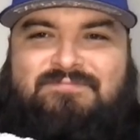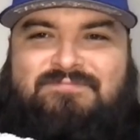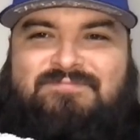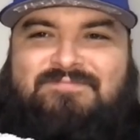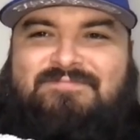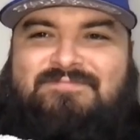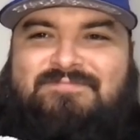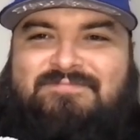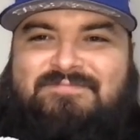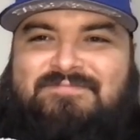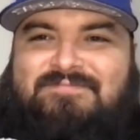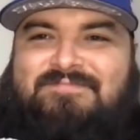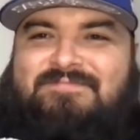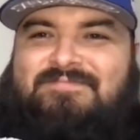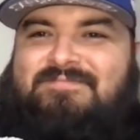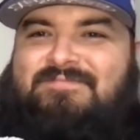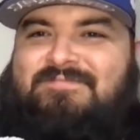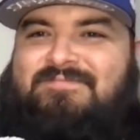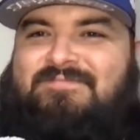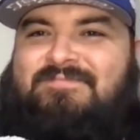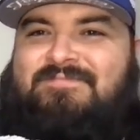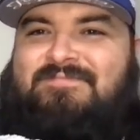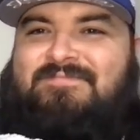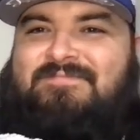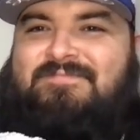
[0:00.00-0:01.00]

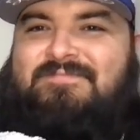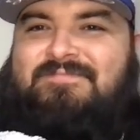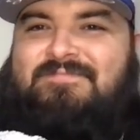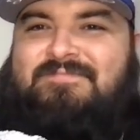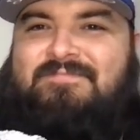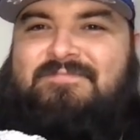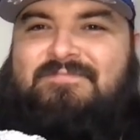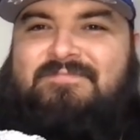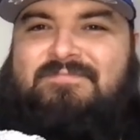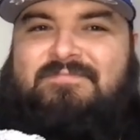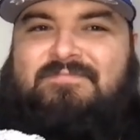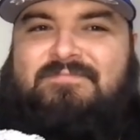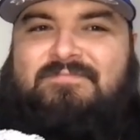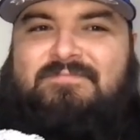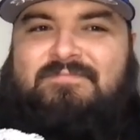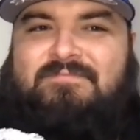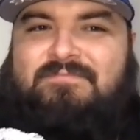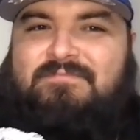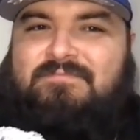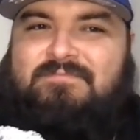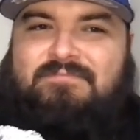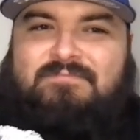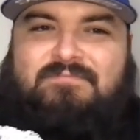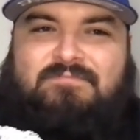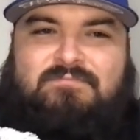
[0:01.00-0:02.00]

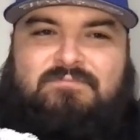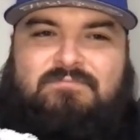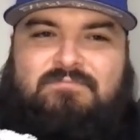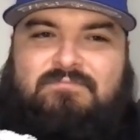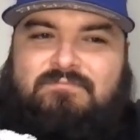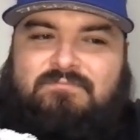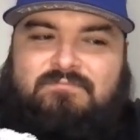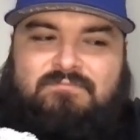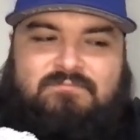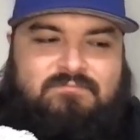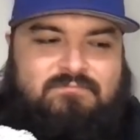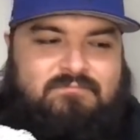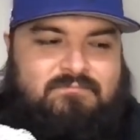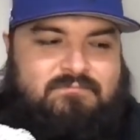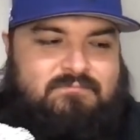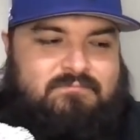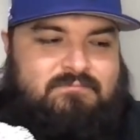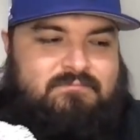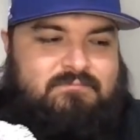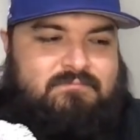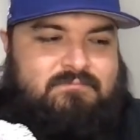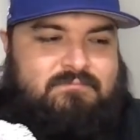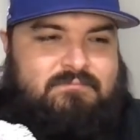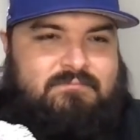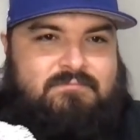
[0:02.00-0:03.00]

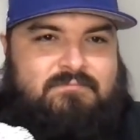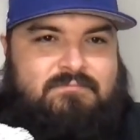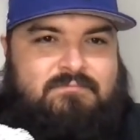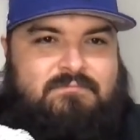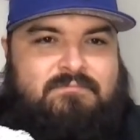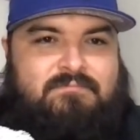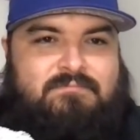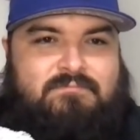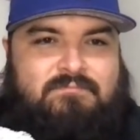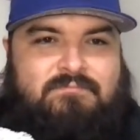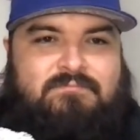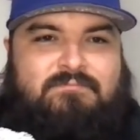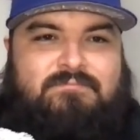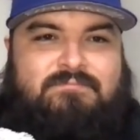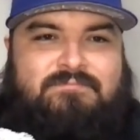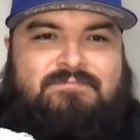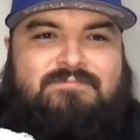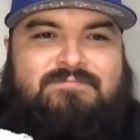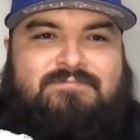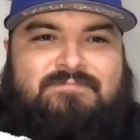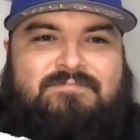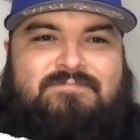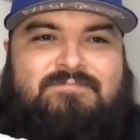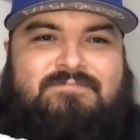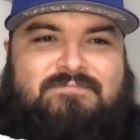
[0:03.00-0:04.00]

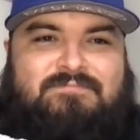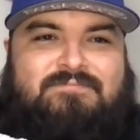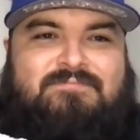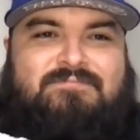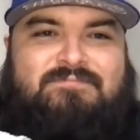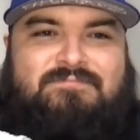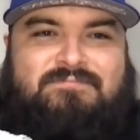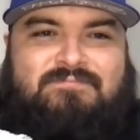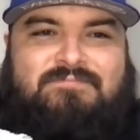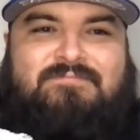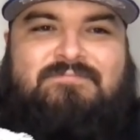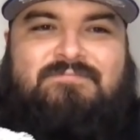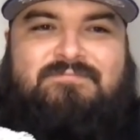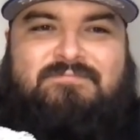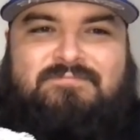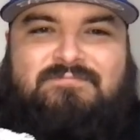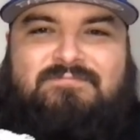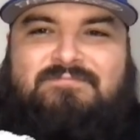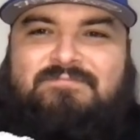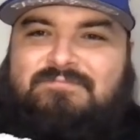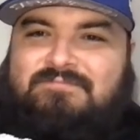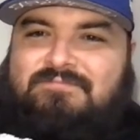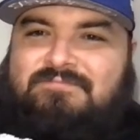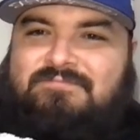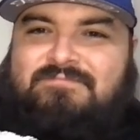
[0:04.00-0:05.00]

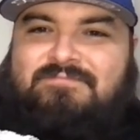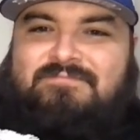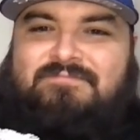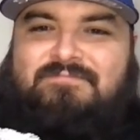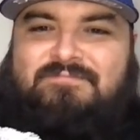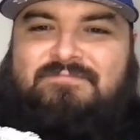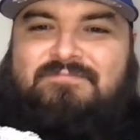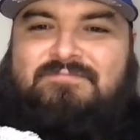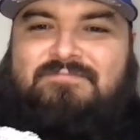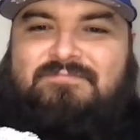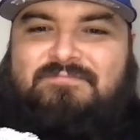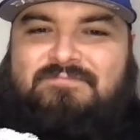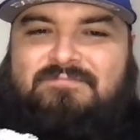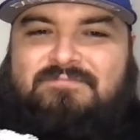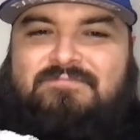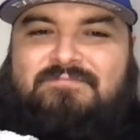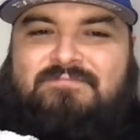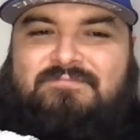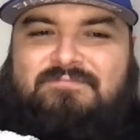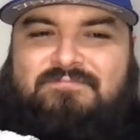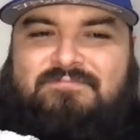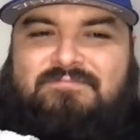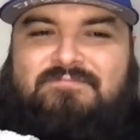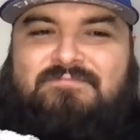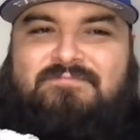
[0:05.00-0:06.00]

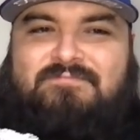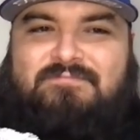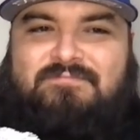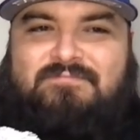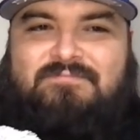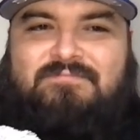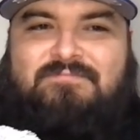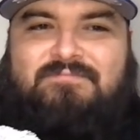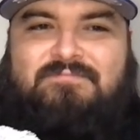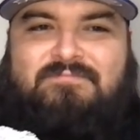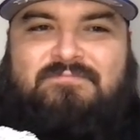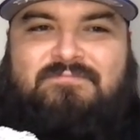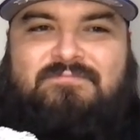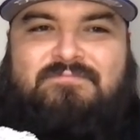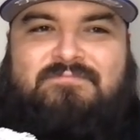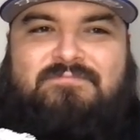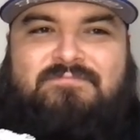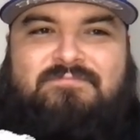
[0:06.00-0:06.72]
[no speech]